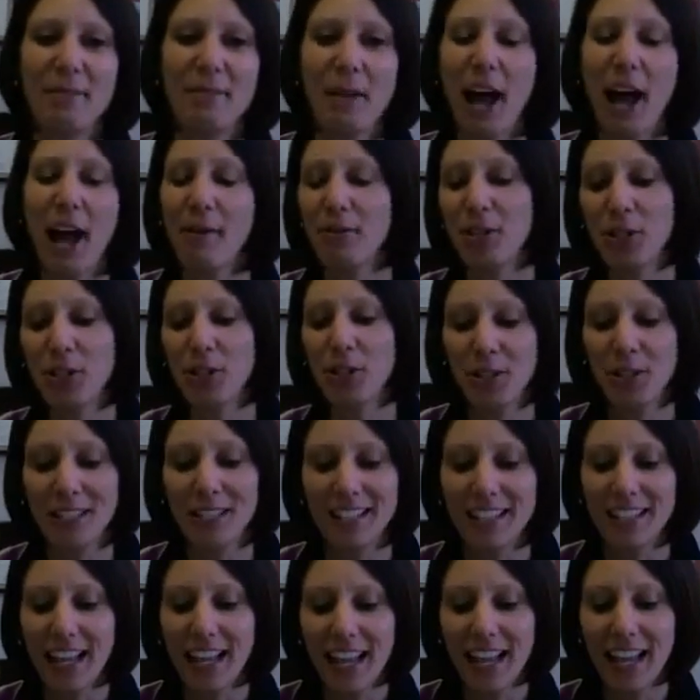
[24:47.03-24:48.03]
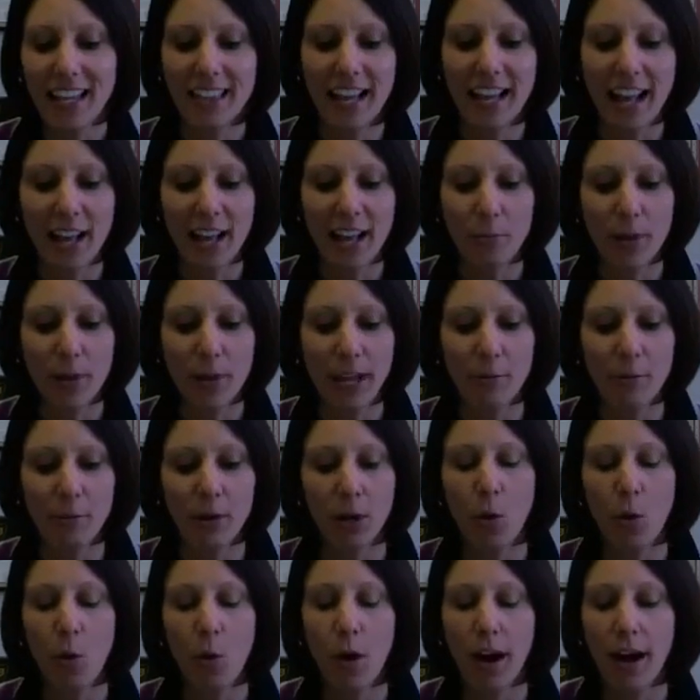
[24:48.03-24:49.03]
I was just going to say that we
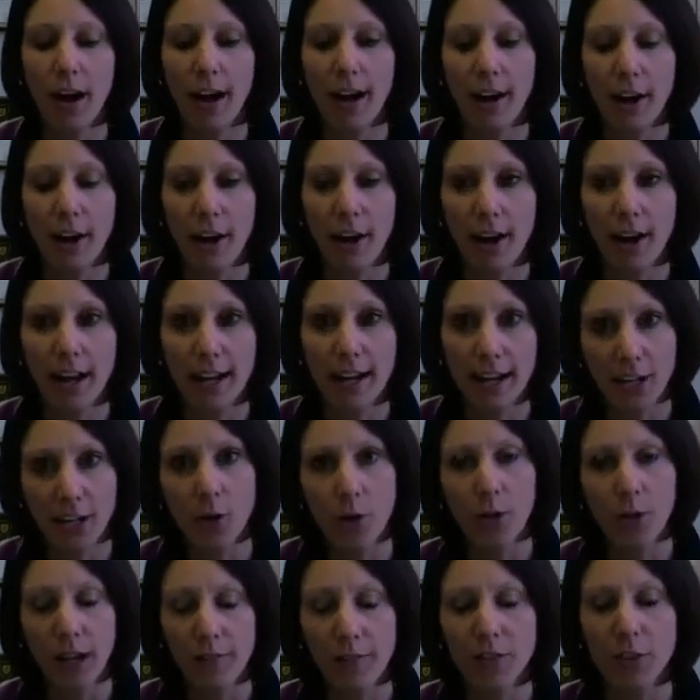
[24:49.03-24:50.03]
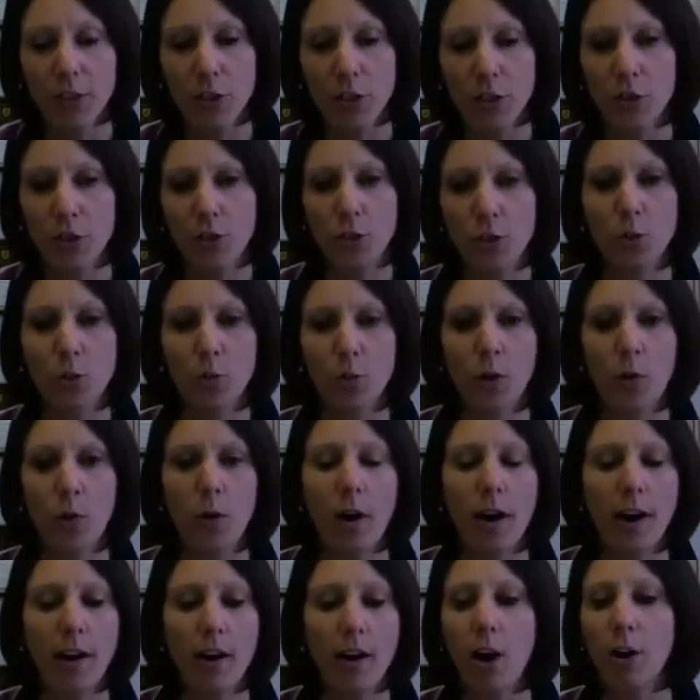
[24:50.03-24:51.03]
require, and I know a lot of institutions
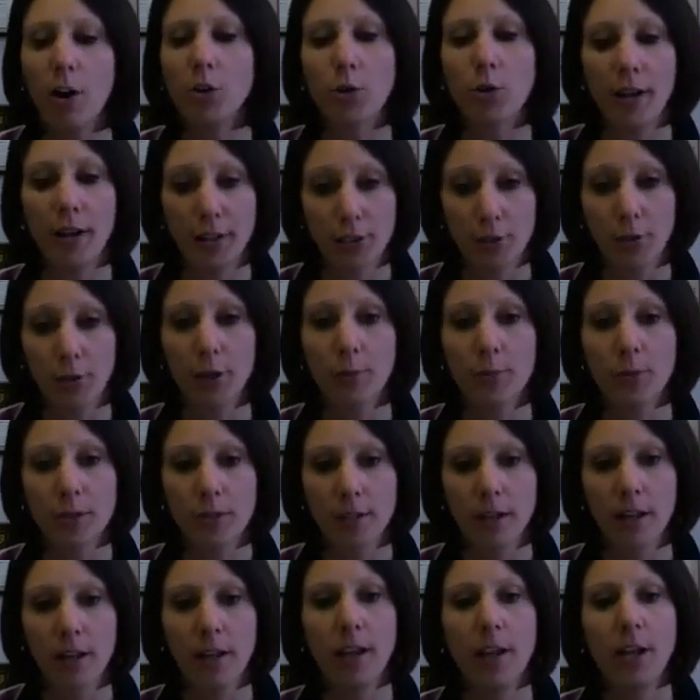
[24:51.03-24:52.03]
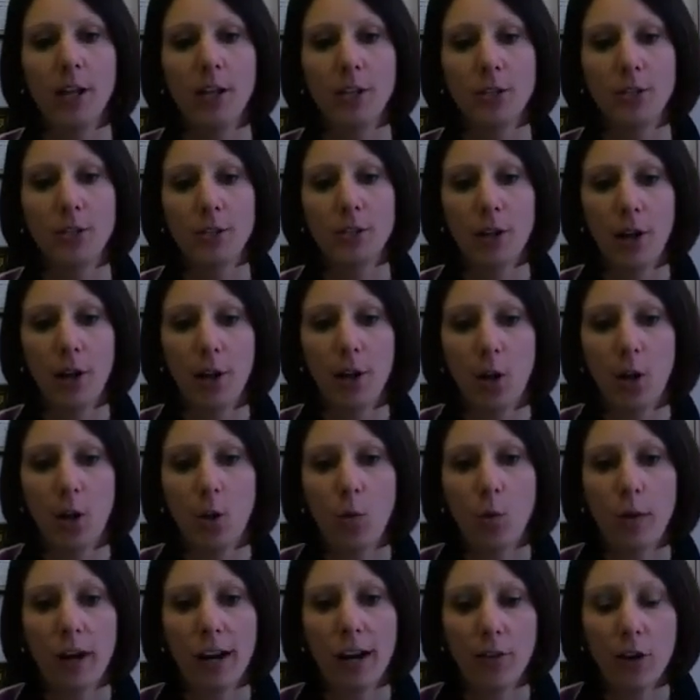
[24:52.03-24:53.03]
require all transcripts. So
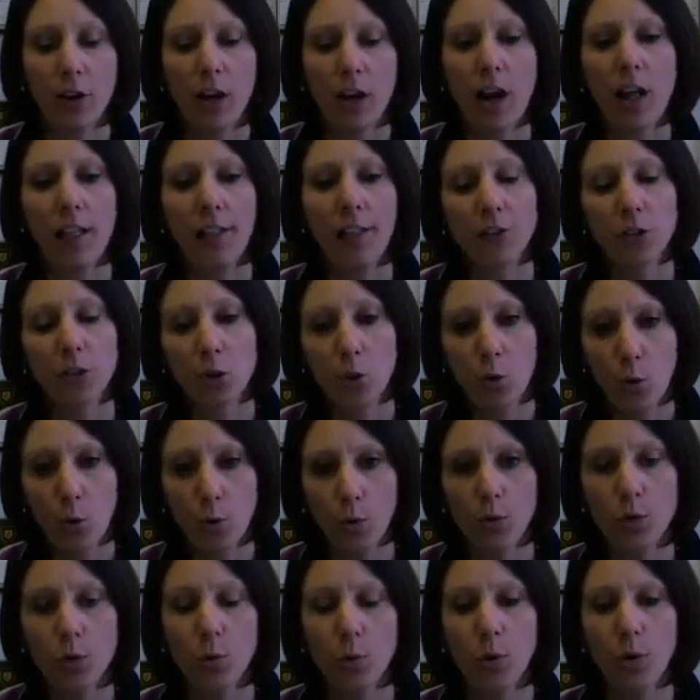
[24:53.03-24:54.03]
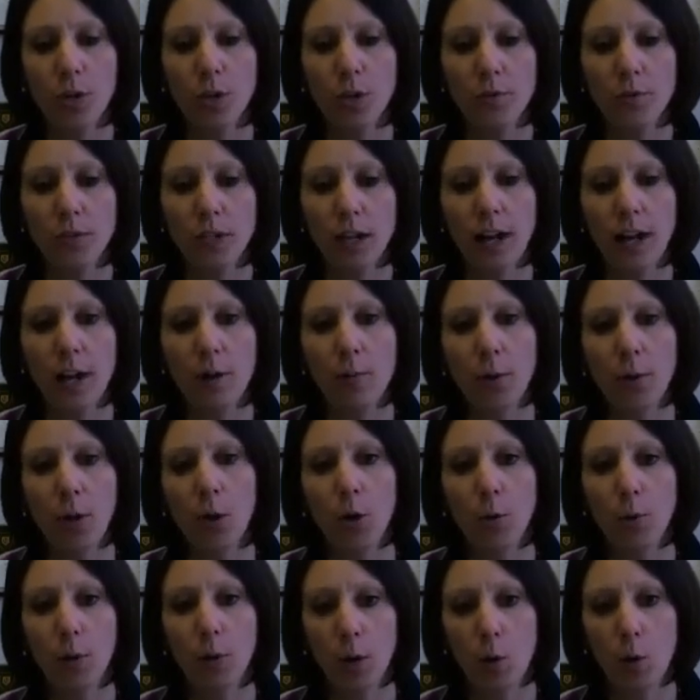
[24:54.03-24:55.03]
whatever college coursework you've done, we're going
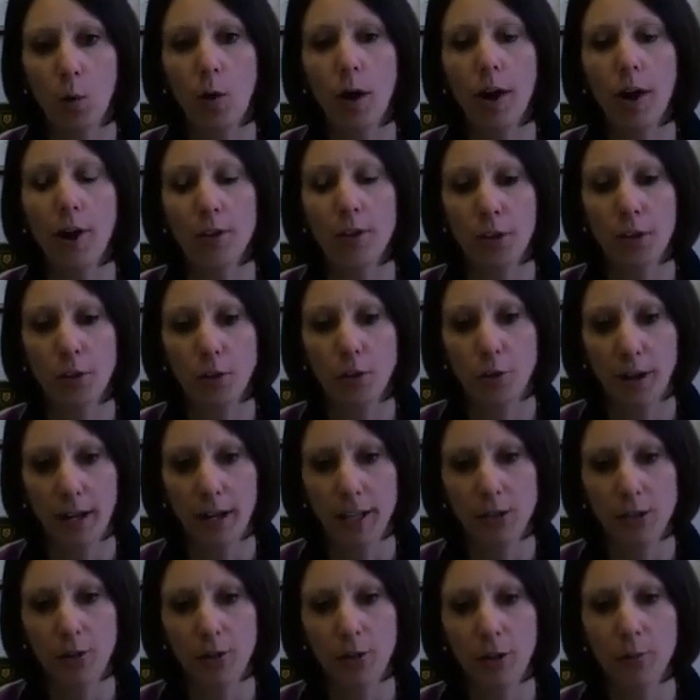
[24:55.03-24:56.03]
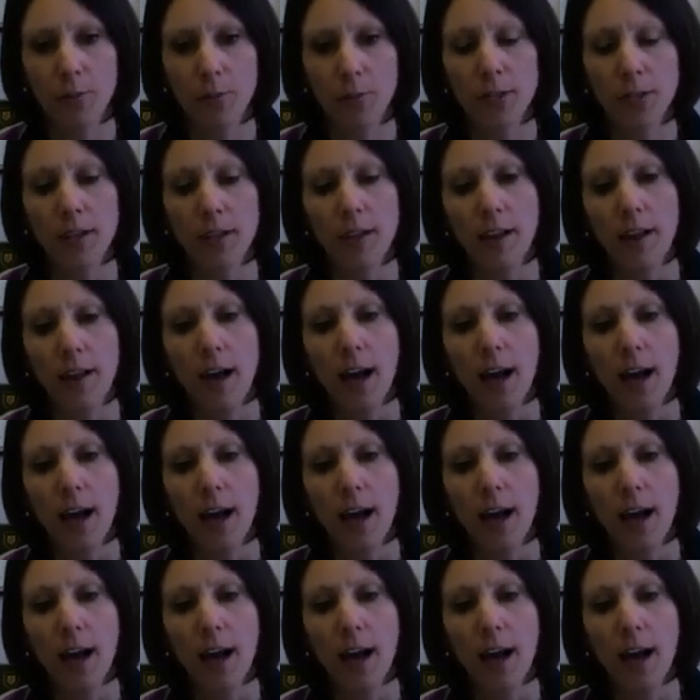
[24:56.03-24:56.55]
to require the transcripts.